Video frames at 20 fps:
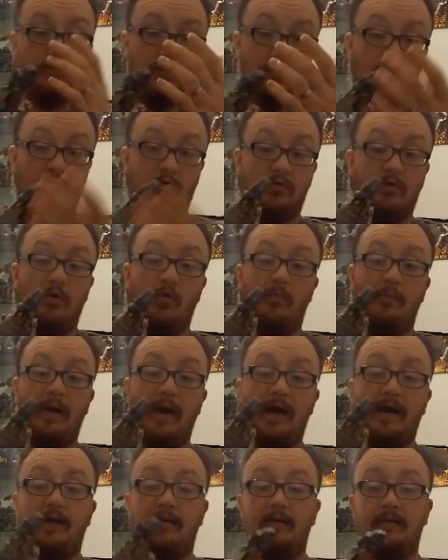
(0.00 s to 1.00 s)
you know, go
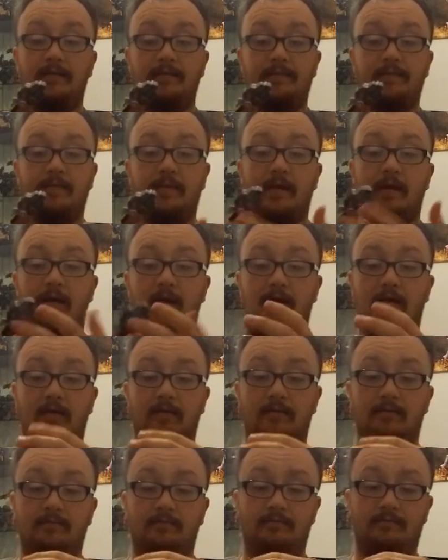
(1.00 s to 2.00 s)
back and
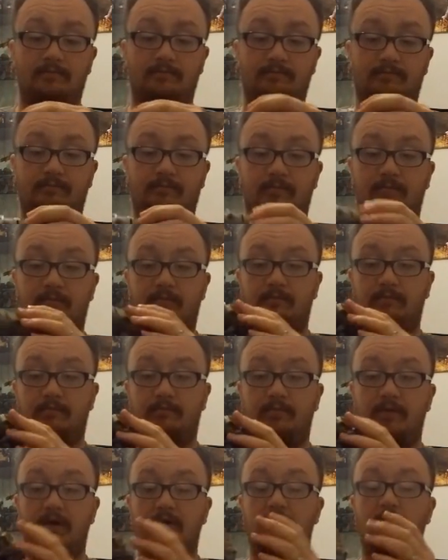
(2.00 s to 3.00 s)

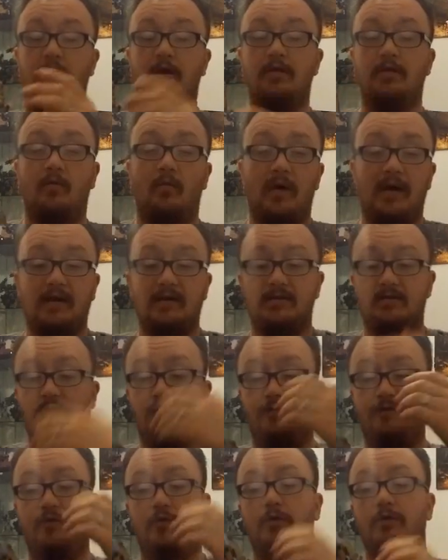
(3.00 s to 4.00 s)
break down, the wings
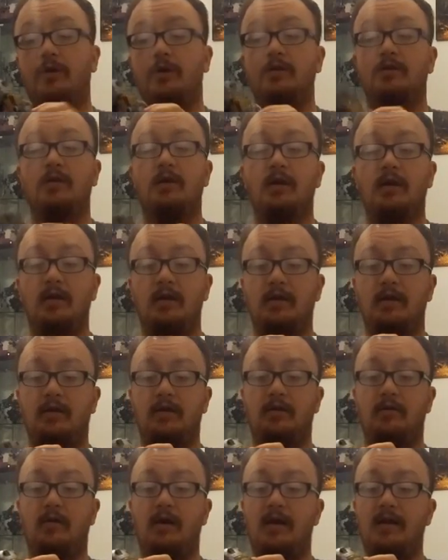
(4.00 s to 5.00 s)
to fold out,
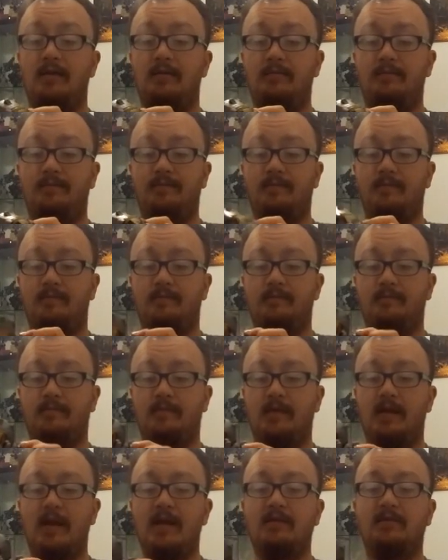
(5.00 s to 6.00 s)
you know, and
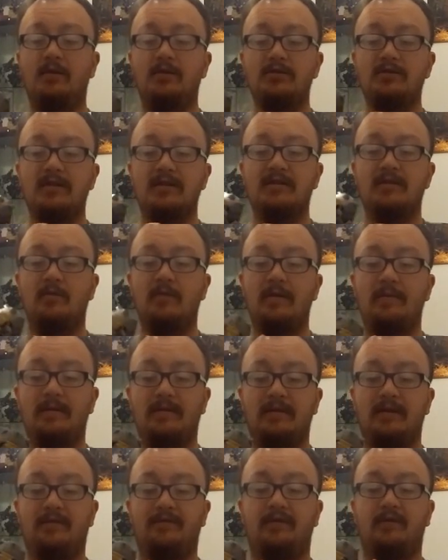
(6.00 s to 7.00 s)
it does this a wee
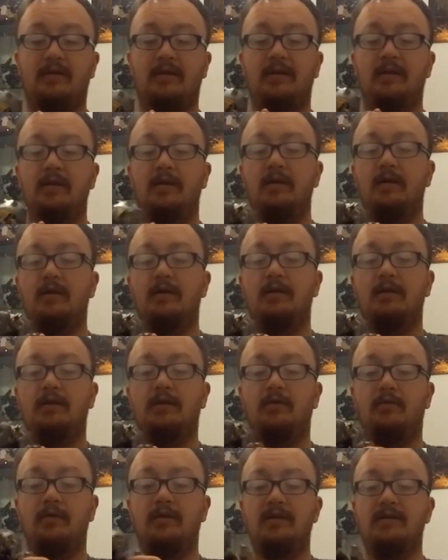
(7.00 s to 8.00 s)
bit differently.
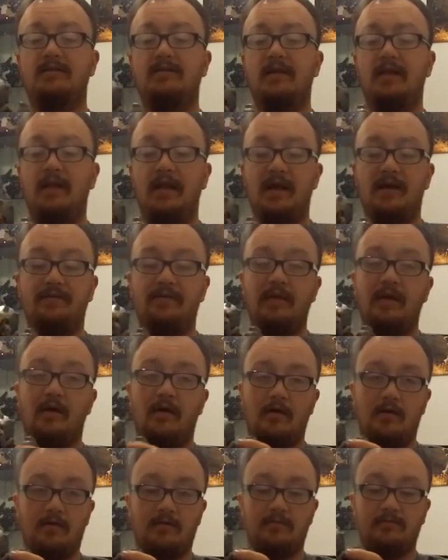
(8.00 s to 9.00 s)
You know, you still have the
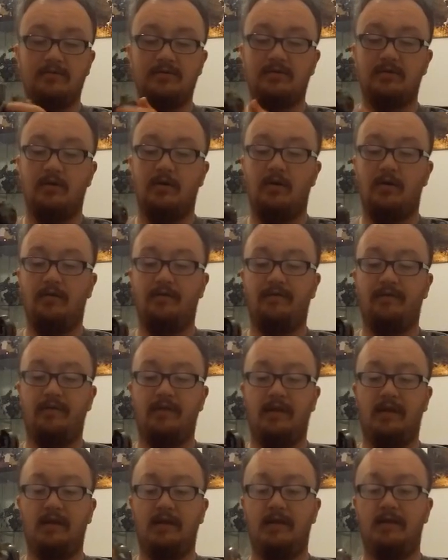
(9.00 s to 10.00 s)
arms
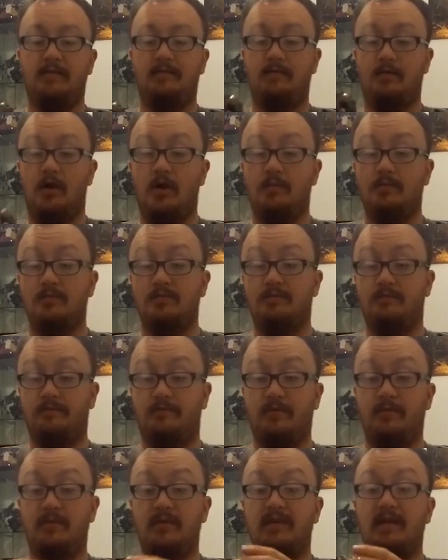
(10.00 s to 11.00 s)

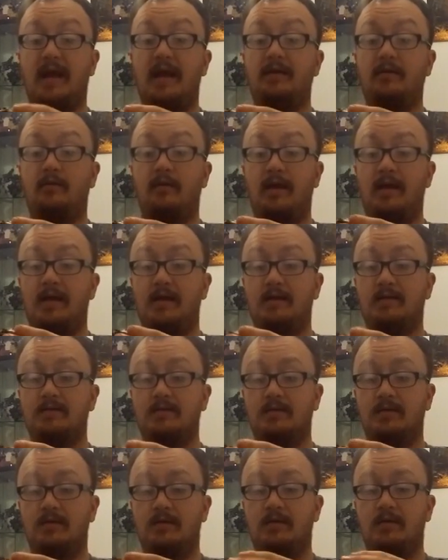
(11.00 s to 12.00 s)
from the dino
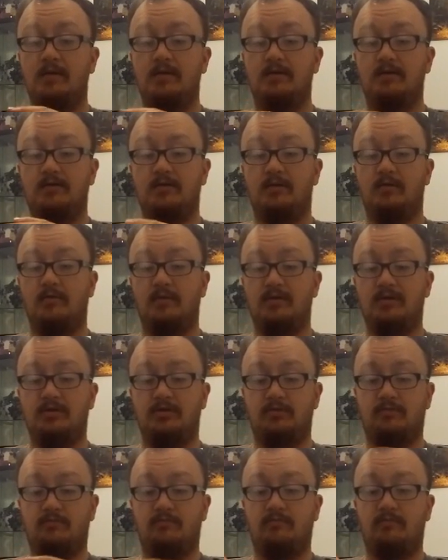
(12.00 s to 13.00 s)
legs, so
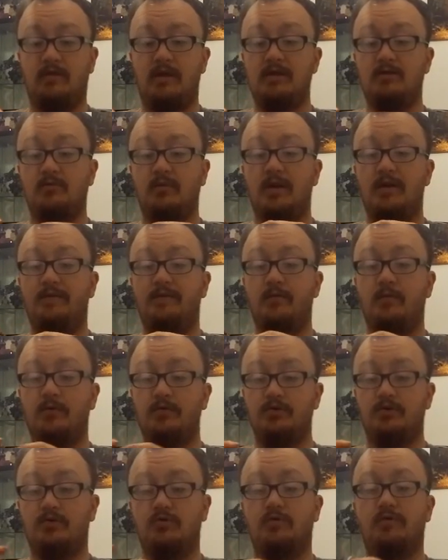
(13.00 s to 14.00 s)
which is what
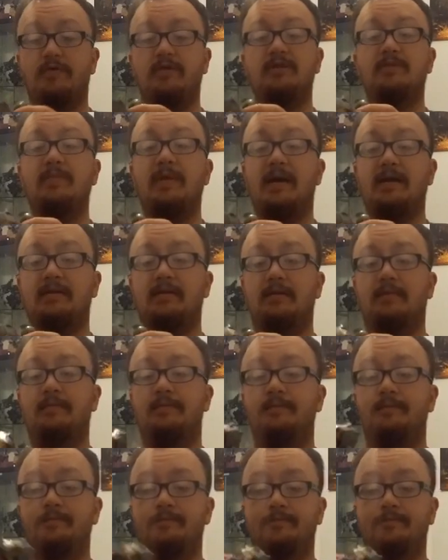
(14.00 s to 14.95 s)
everyone's sort of expecting.